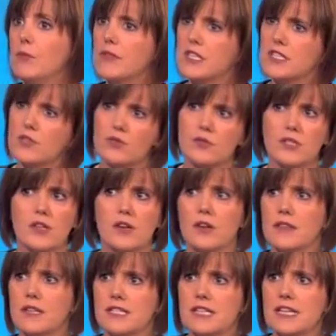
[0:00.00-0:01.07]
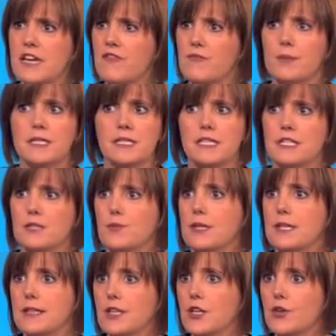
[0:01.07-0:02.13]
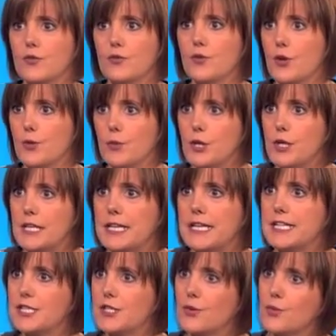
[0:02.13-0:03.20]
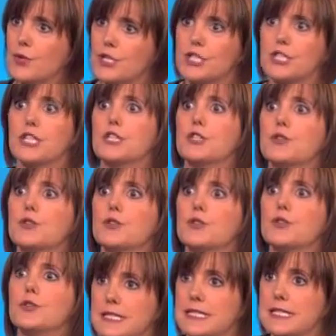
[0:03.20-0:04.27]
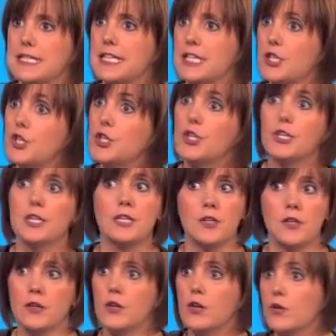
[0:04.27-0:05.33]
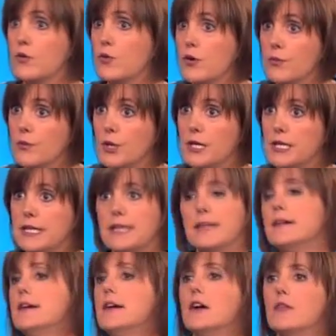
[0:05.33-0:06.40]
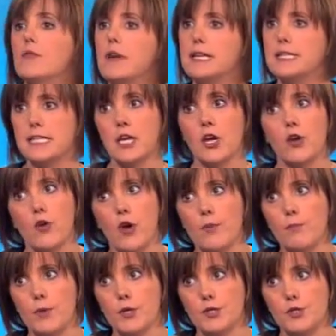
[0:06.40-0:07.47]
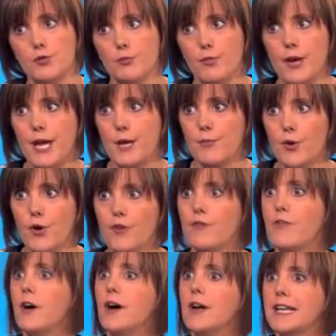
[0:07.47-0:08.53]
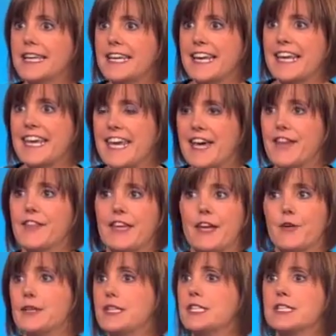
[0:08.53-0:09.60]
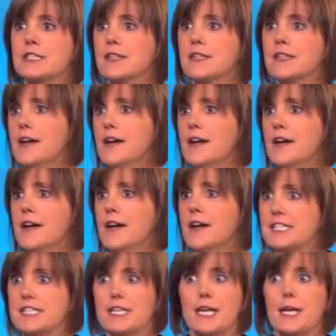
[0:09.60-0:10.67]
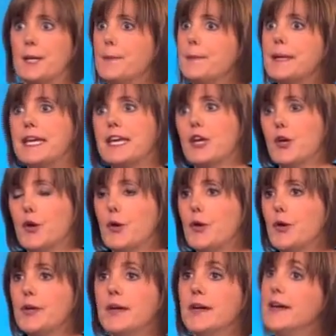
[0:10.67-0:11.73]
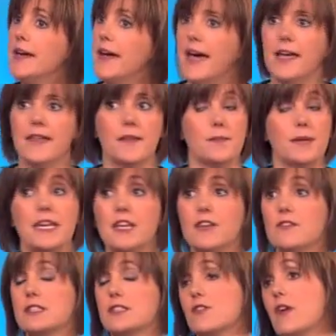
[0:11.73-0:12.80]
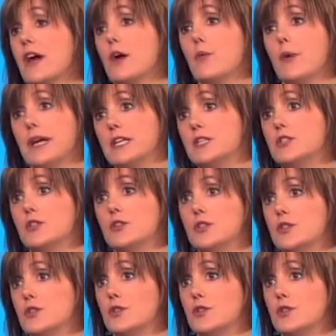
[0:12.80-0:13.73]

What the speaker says: There's enough business within the local community. So what is she doing to be seen and heard in her local community? Raising her own personal brand profile and getting out there and just being seen and being heard. And the media is a great way to